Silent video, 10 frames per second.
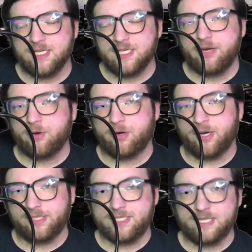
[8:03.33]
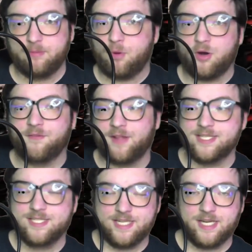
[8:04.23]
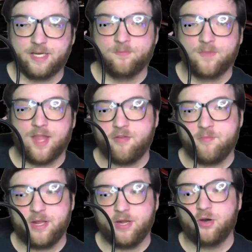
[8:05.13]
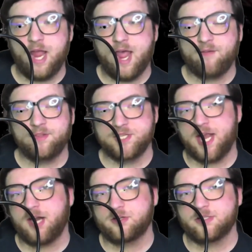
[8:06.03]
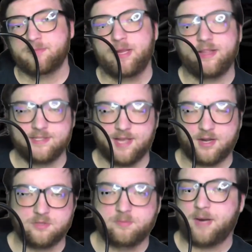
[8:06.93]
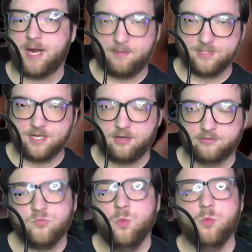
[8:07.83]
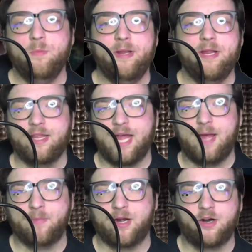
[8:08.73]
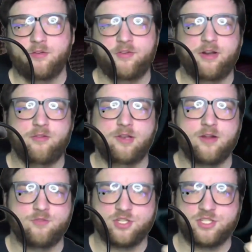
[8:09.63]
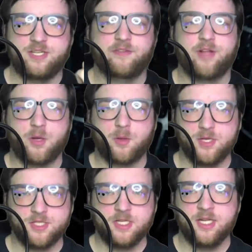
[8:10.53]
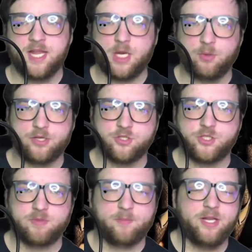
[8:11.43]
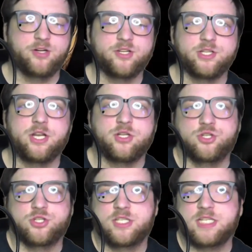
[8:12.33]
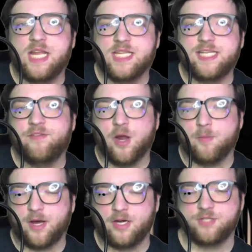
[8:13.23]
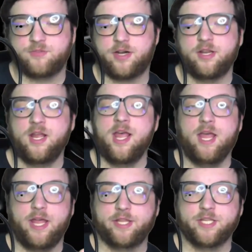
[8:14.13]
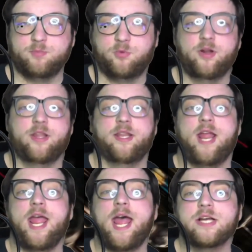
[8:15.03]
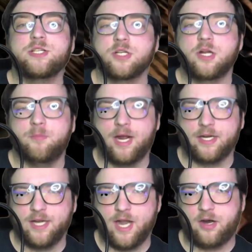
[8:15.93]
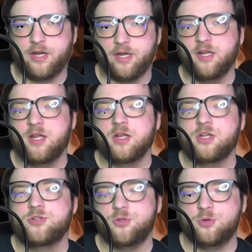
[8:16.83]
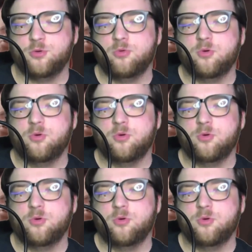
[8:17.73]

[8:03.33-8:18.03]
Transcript: or at least part of that scene, having Peter have these actions and make these actions by himself would be a lot better of, of just a development in the relationship that Peter just has given up on his friend at this point and then has to come back to Harry to